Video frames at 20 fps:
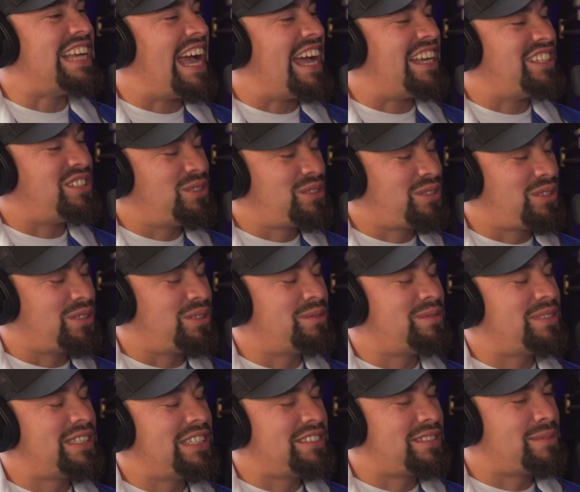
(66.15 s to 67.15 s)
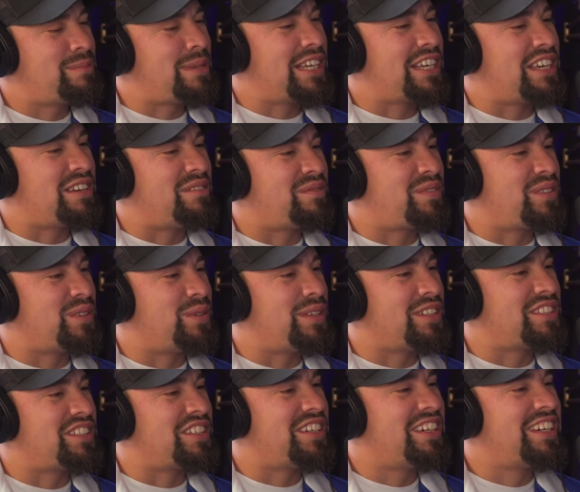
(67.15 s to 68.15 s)
YouTube. He's a big
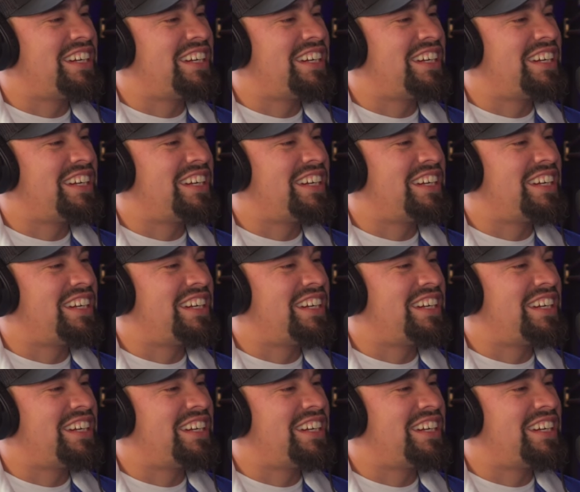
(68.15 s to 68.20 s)
influencer.